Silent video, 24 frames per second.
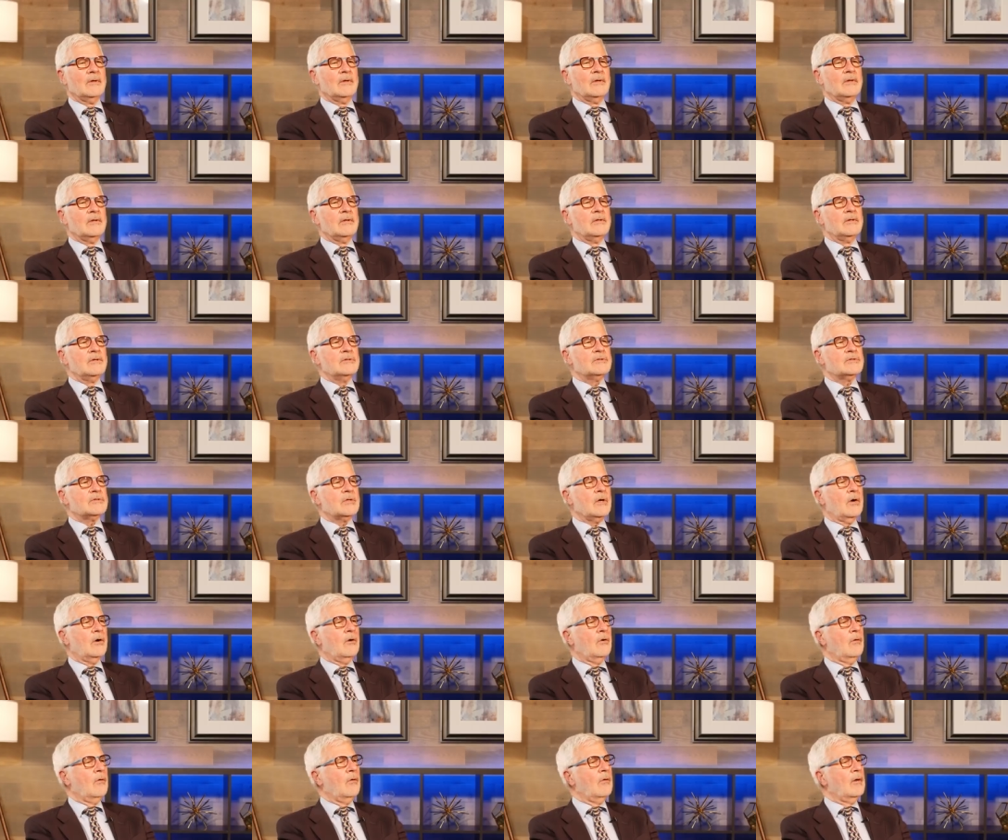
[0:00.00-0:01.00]

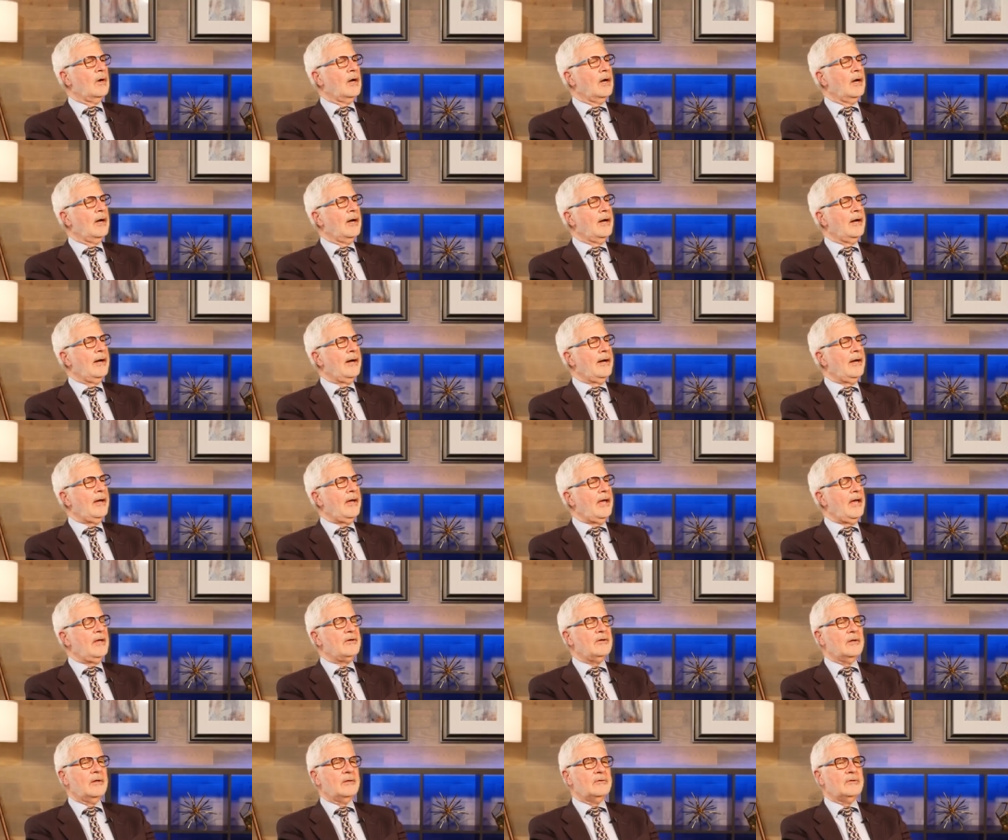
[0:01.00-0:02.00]
So, uh,
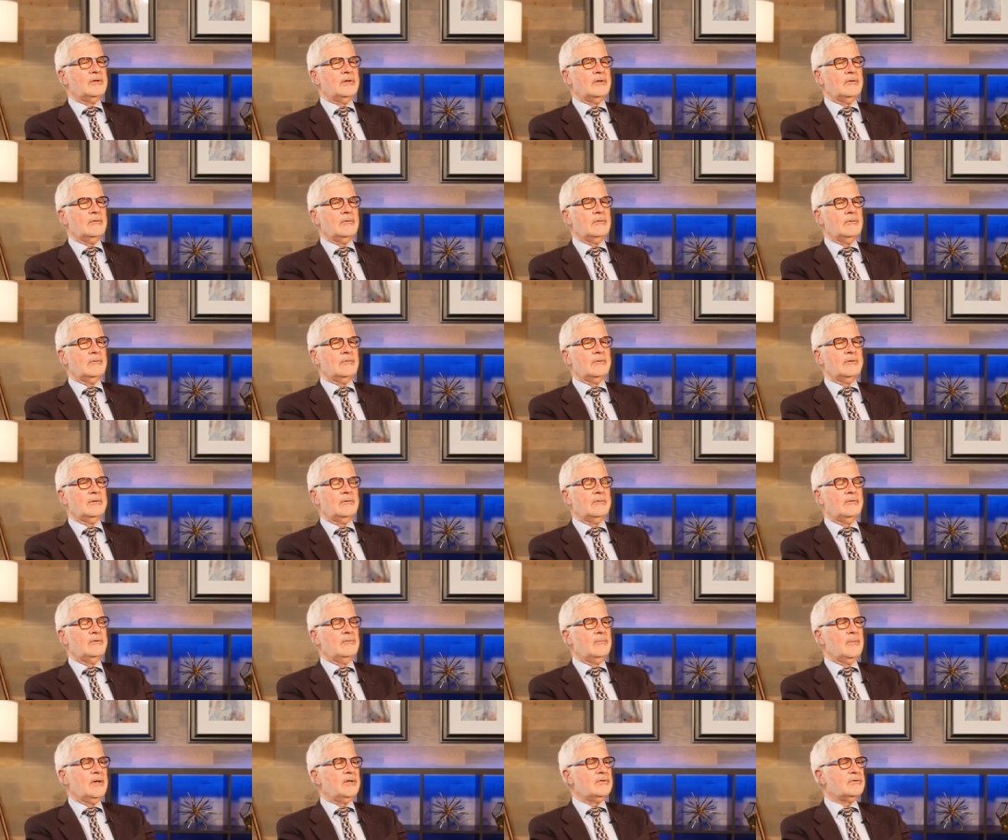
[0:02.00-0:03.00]
and do you, you
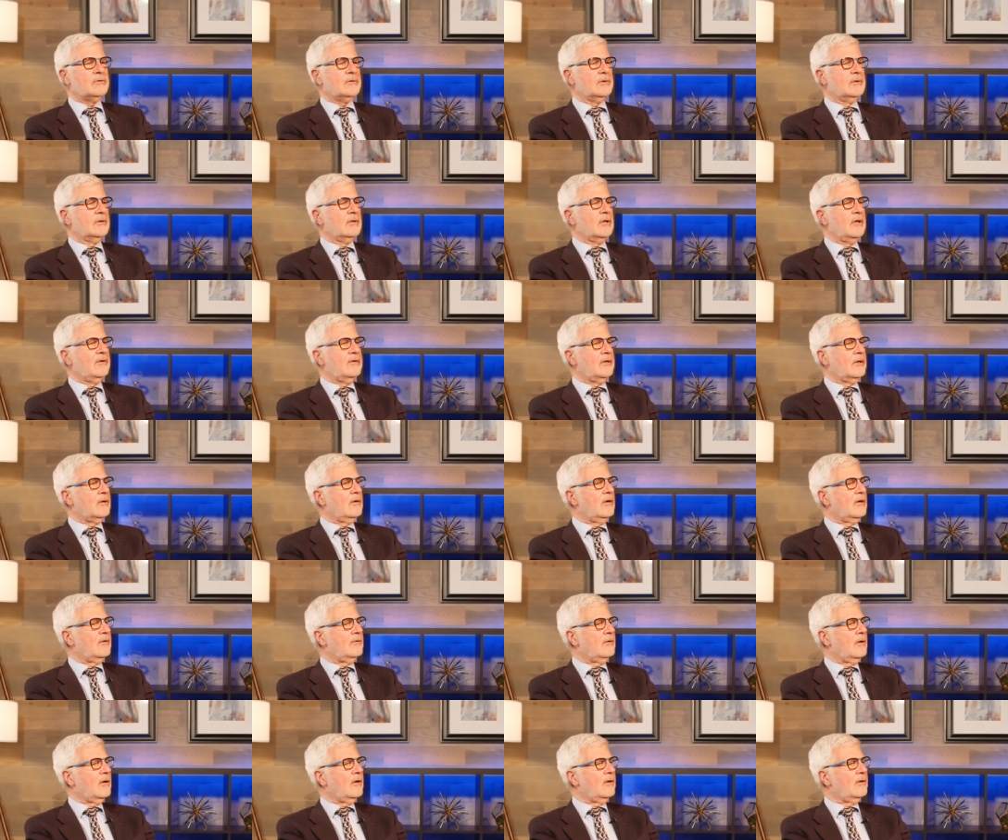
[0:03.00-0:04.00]
mentioned, I think off,
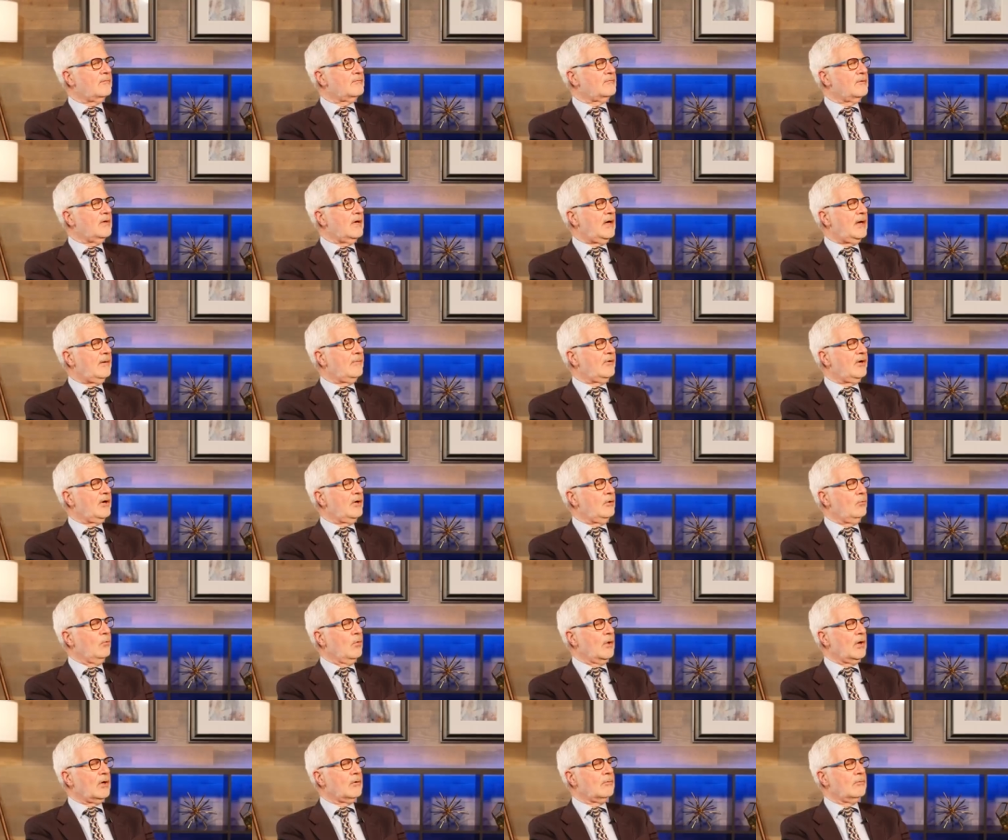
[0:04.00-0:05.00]
off, camera, you
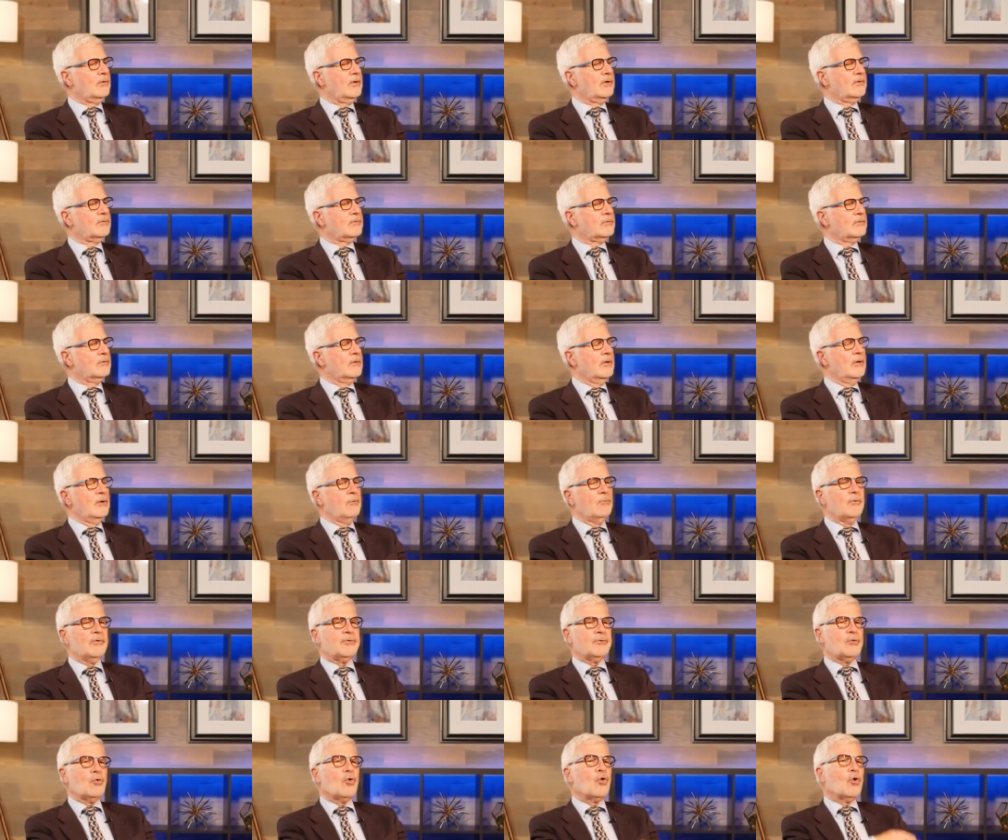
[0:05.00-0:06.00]
work with,
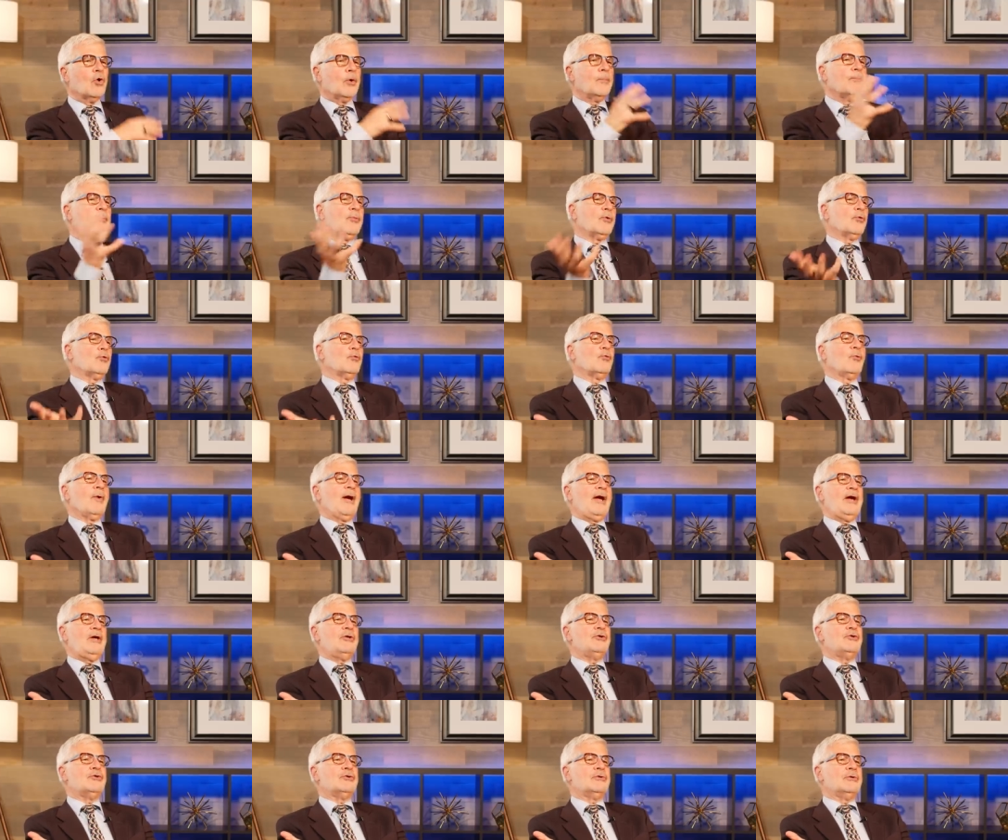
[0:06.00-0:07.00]
with
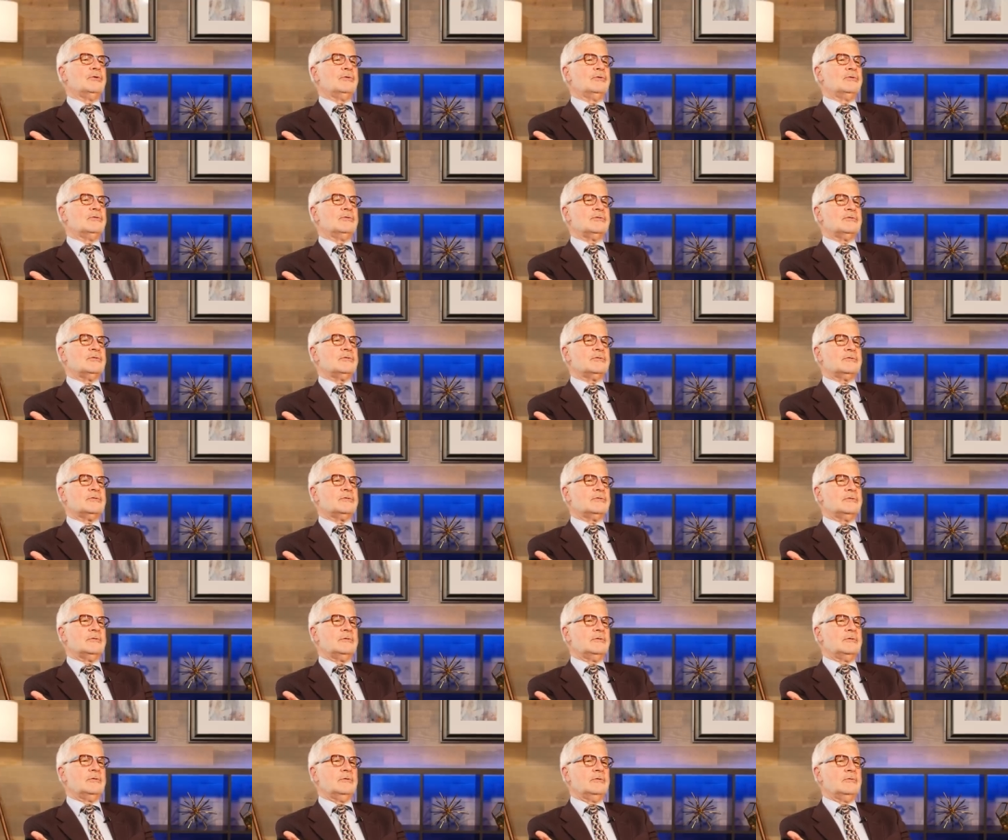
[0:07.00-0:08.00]
corporations to
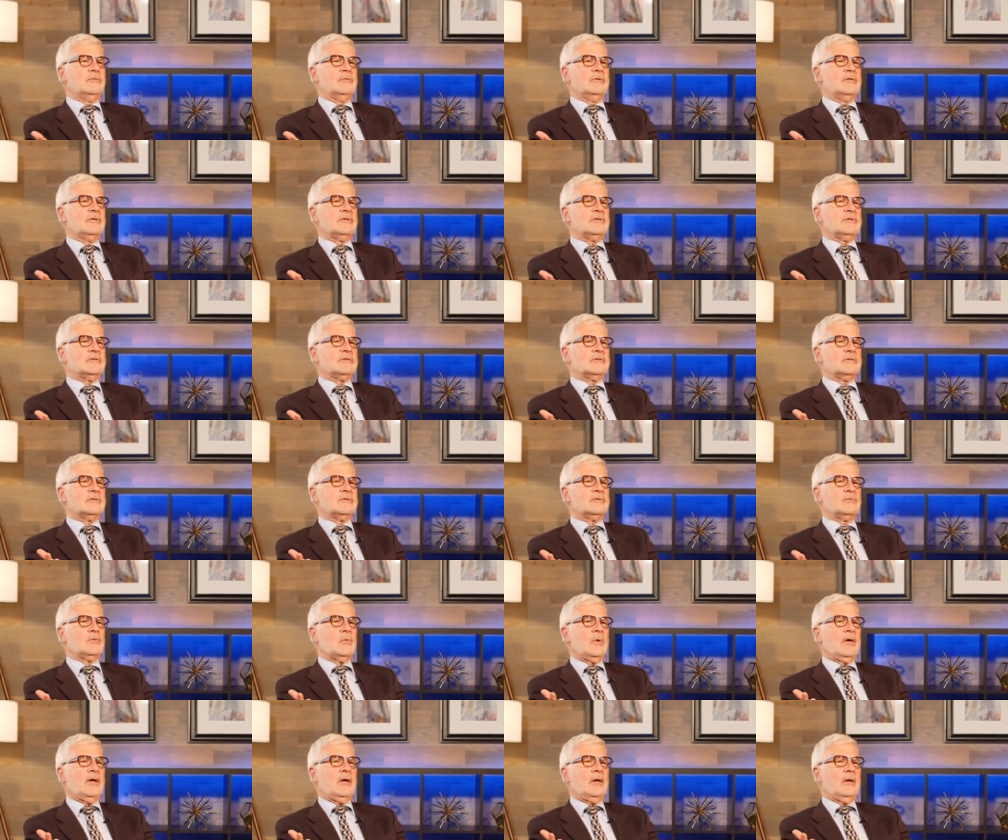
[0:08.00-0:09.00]
do this as
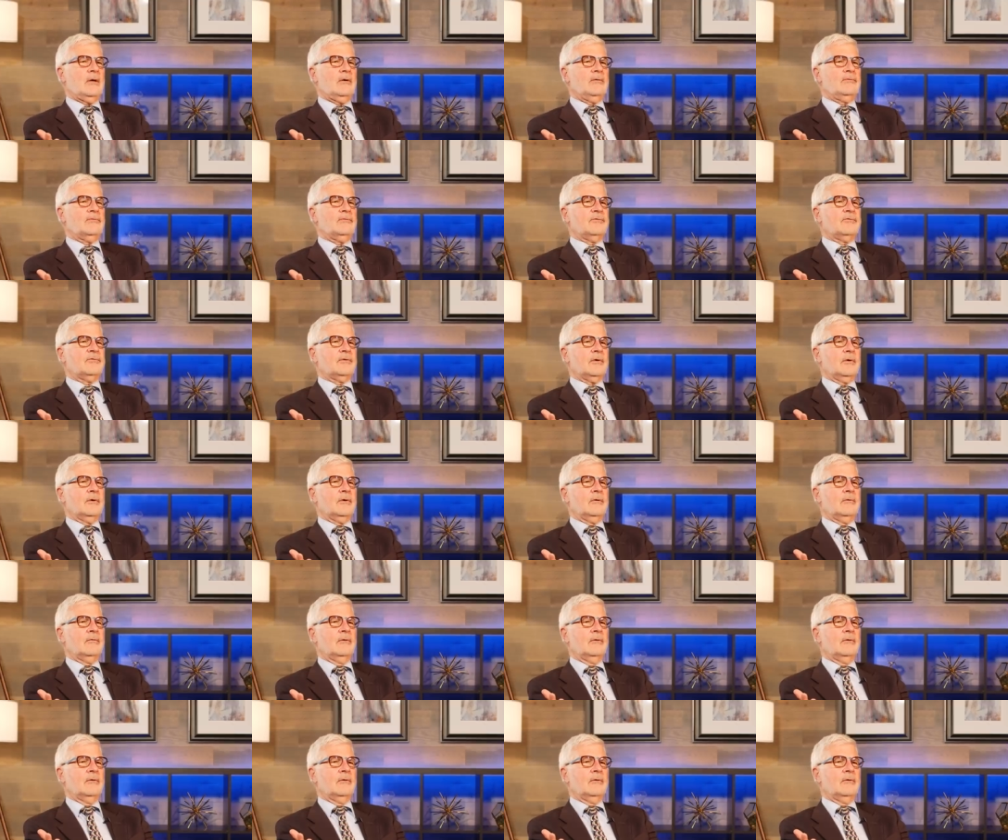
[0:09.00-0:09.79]
well. So,